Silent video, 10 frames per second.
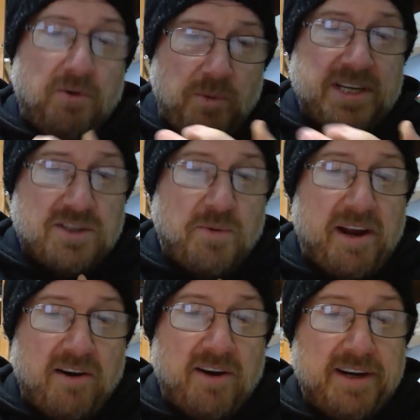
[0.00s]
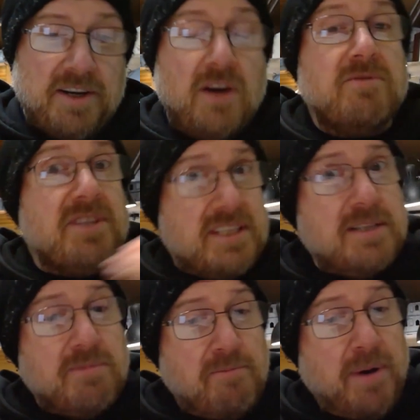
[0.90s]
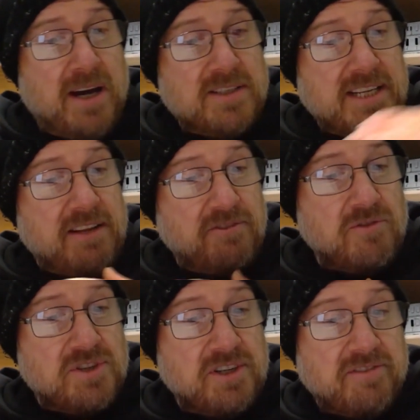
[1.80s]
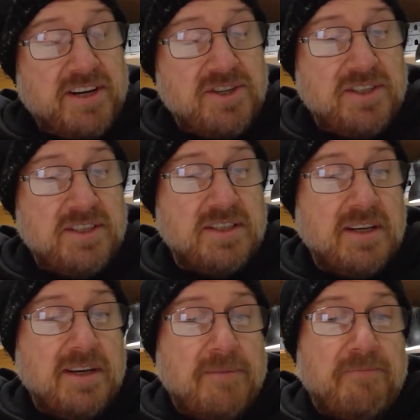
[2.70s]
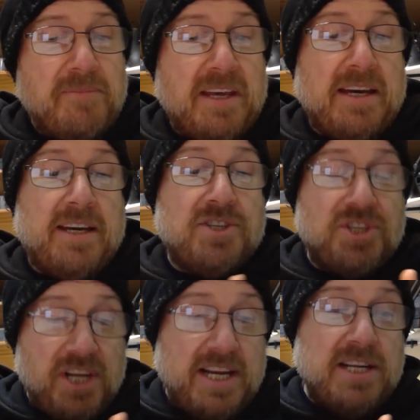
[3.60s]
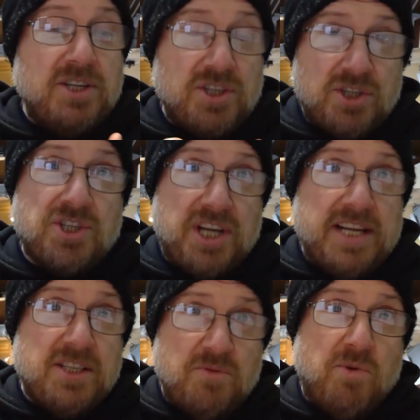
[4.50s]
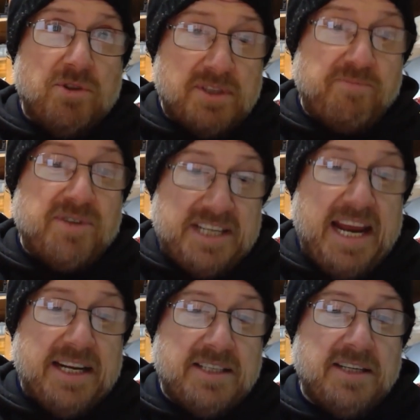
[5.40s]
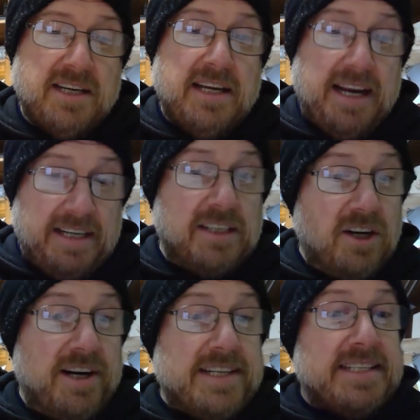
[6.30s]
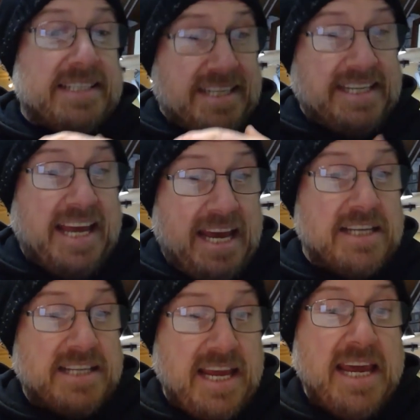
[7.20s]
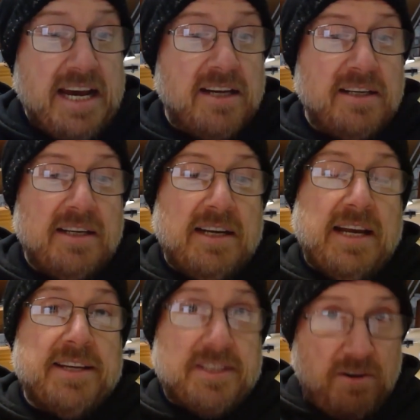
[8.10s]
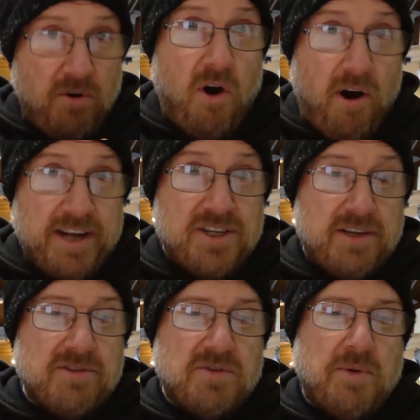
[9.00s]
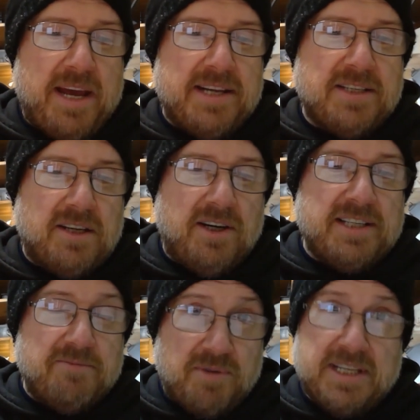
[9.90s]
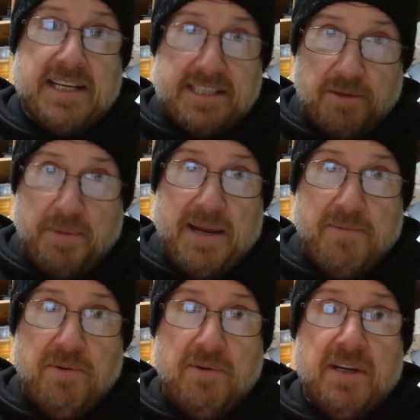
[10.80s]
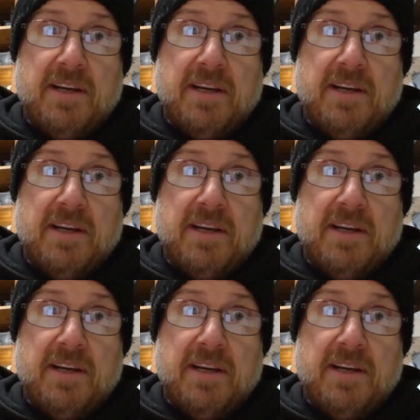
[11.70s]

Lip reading: we swear Iron hosts. This has been passed down through generations. She swore to protect and guide us to get us here. And so I shall swear to guide and protect our people